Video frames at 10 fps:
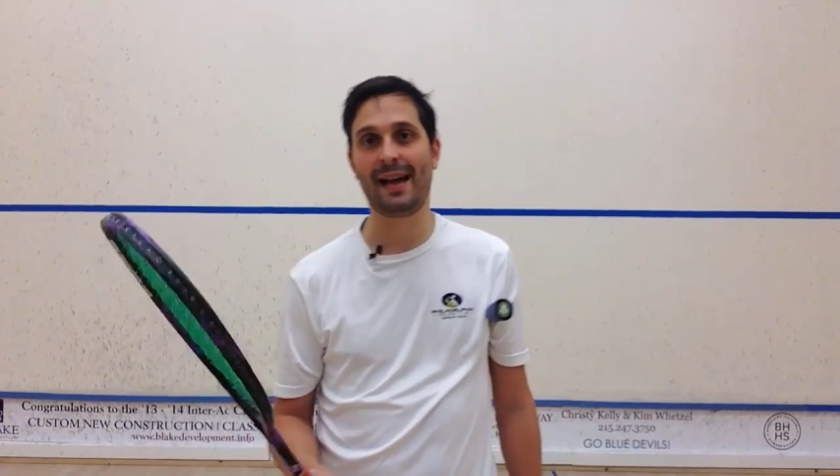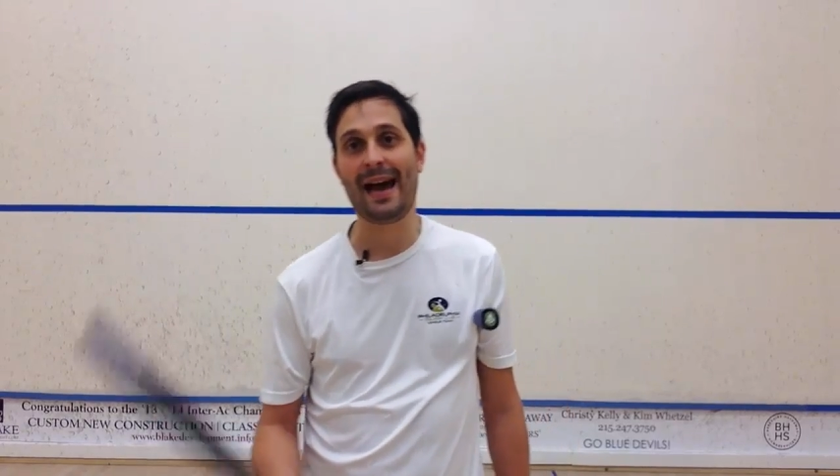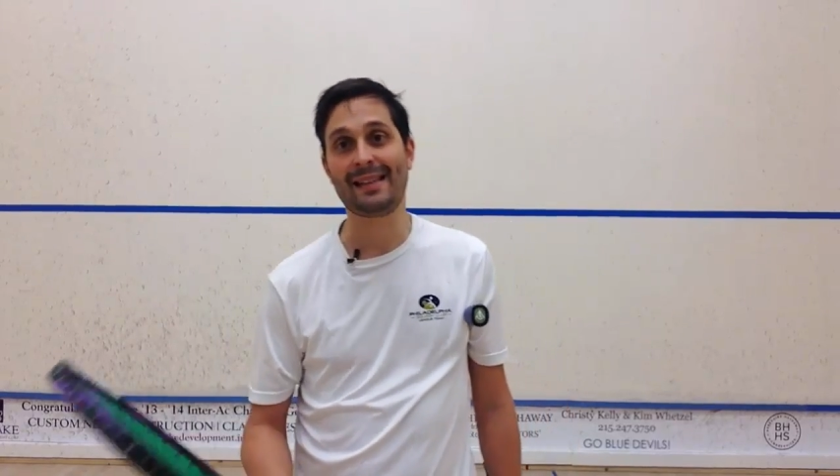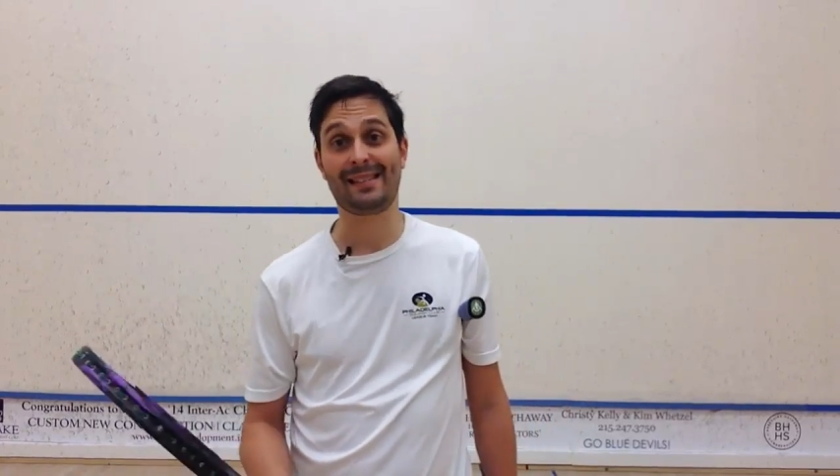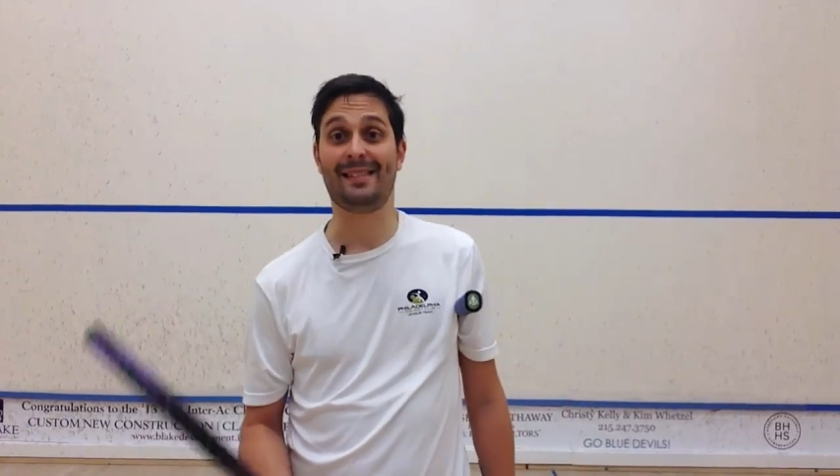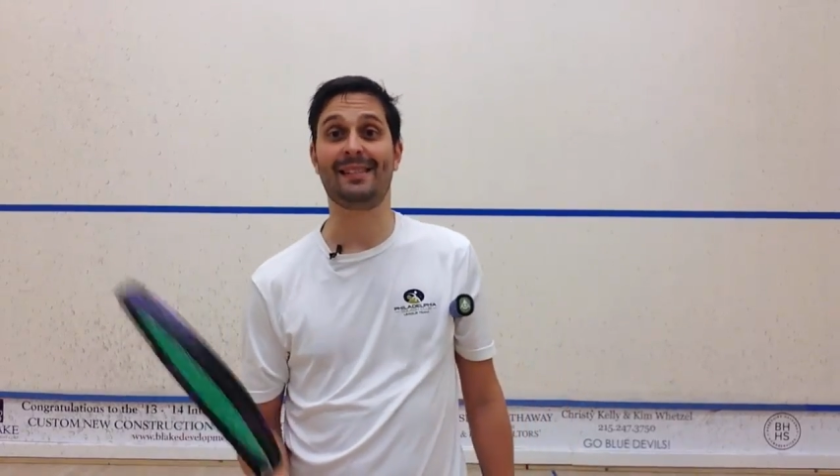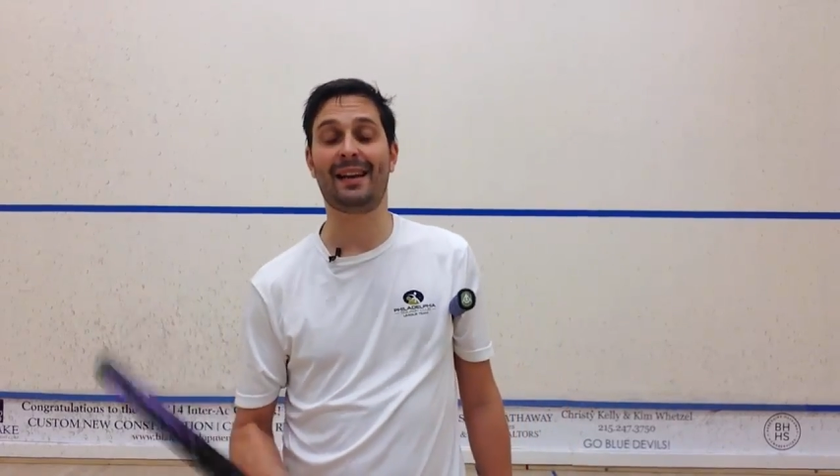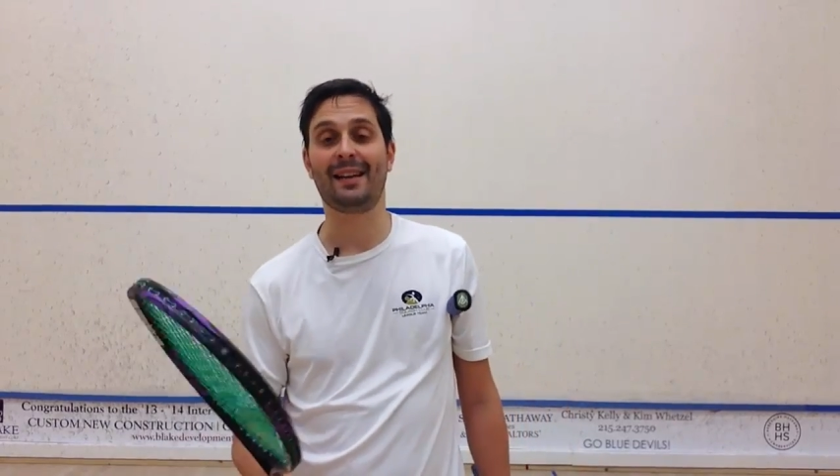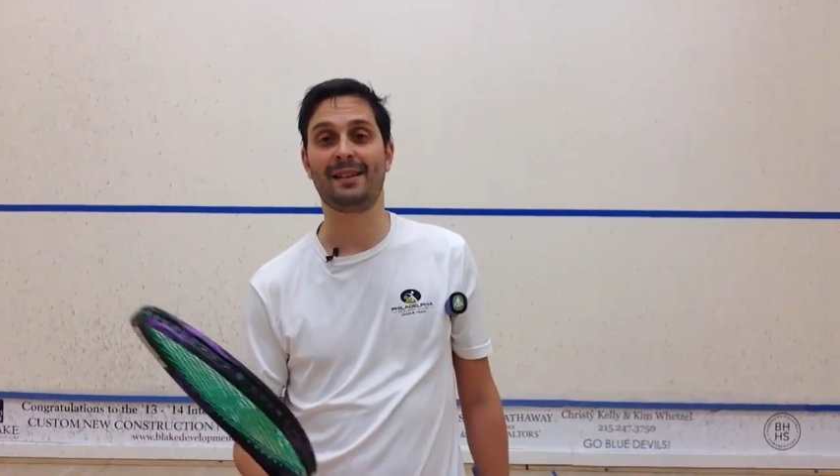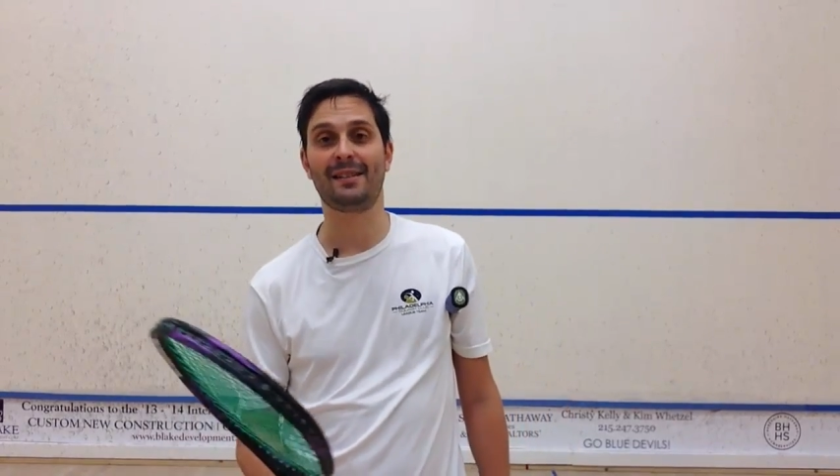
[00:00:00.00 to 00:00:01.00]
last
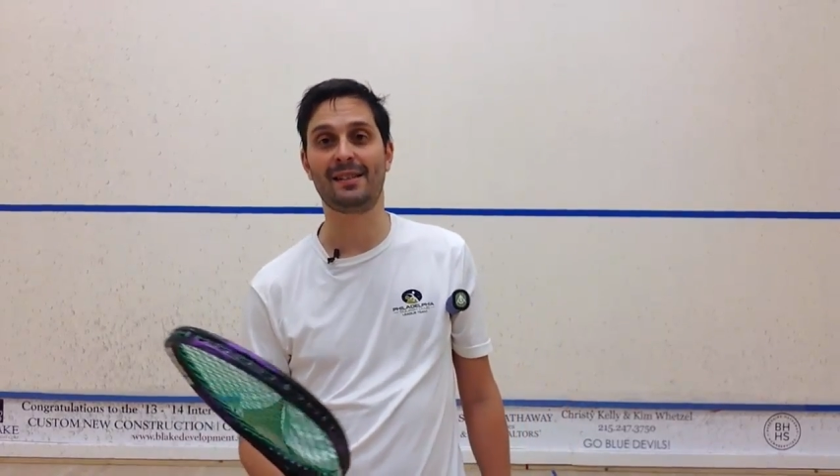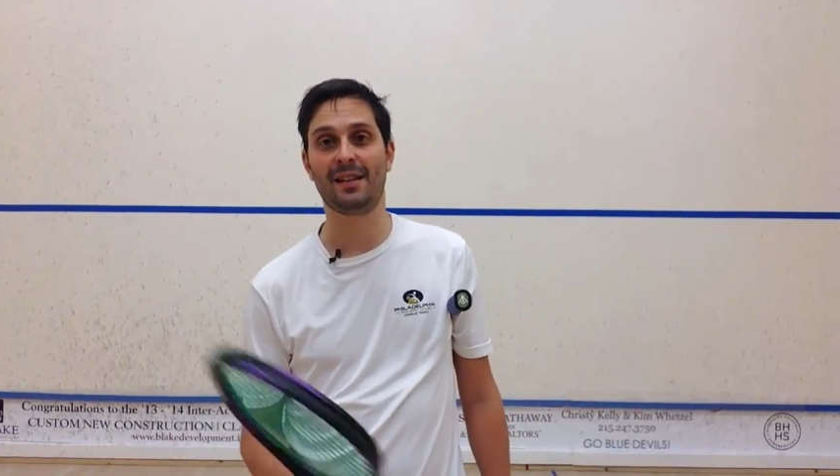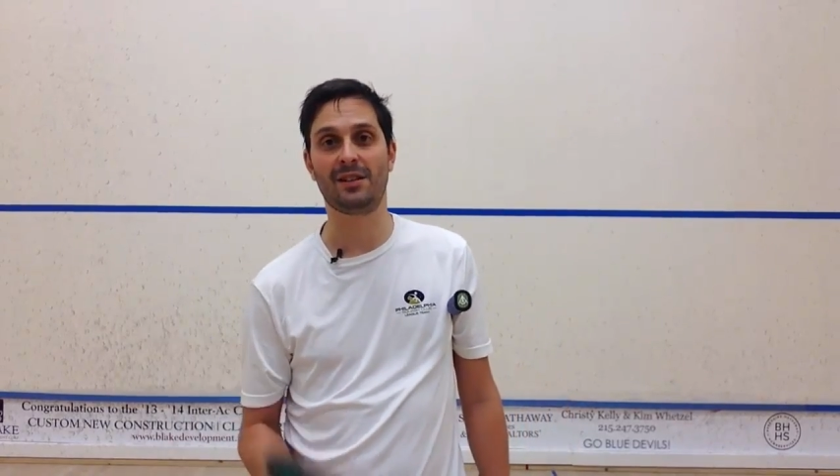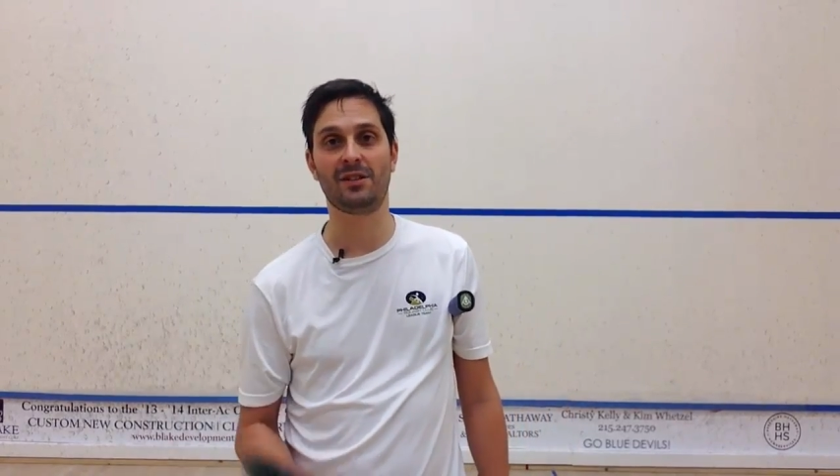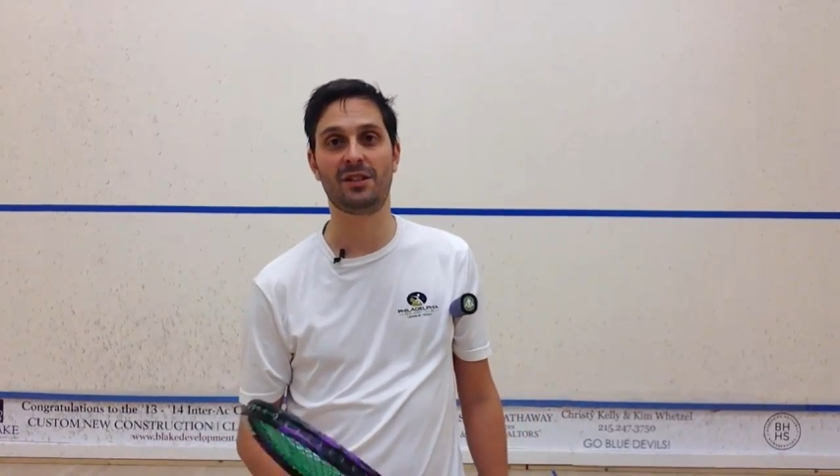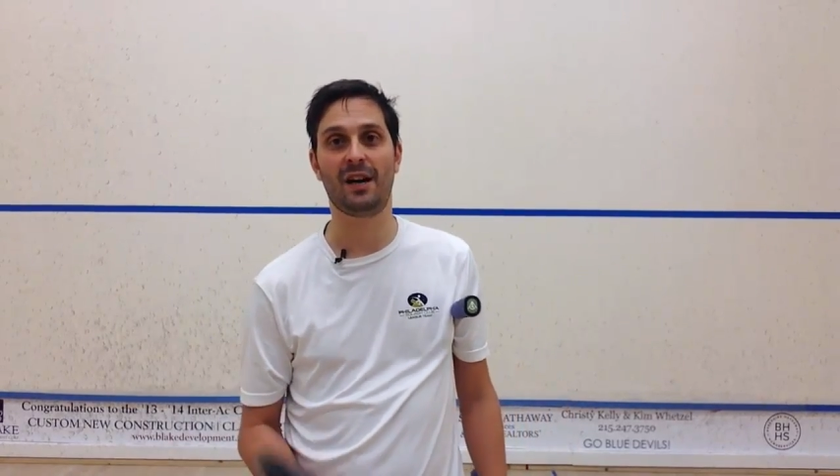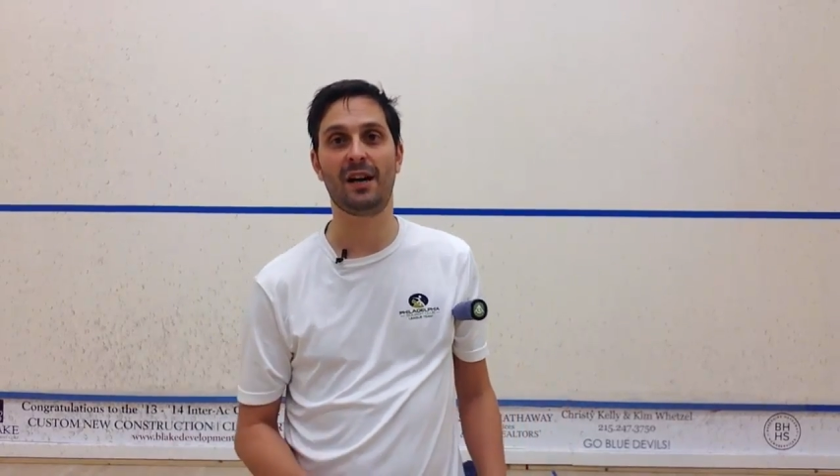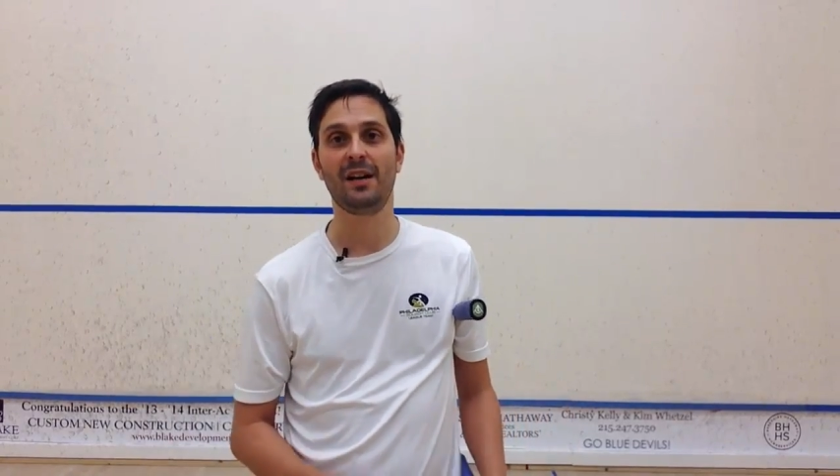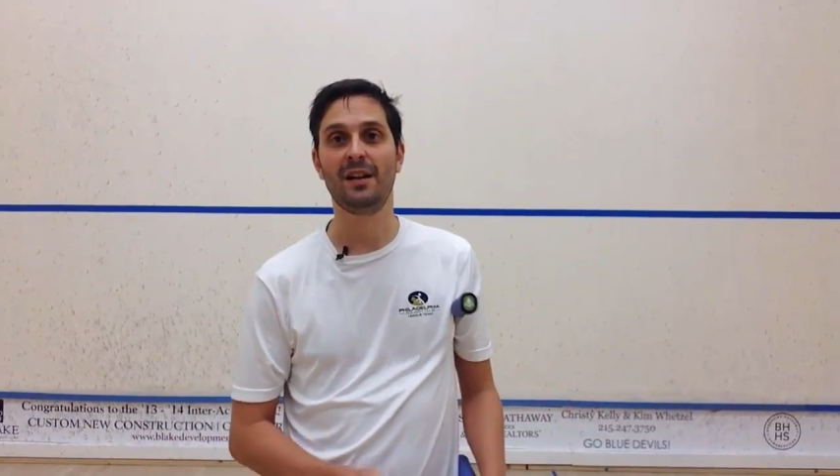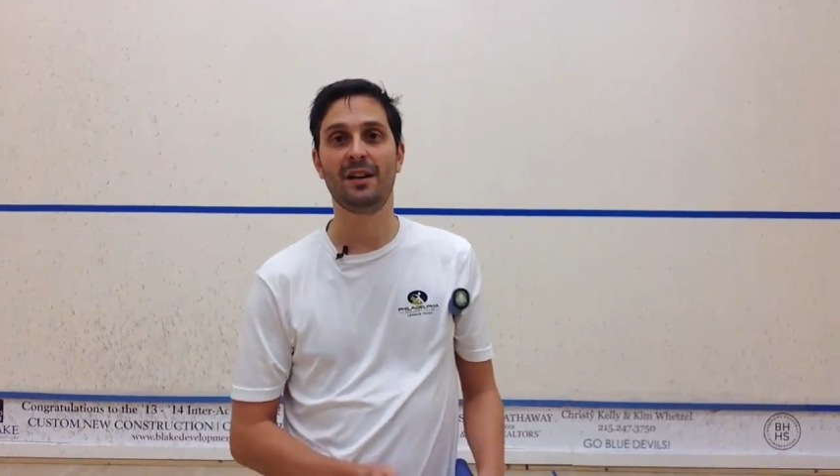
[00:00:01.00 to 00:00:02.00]
second to take your shot.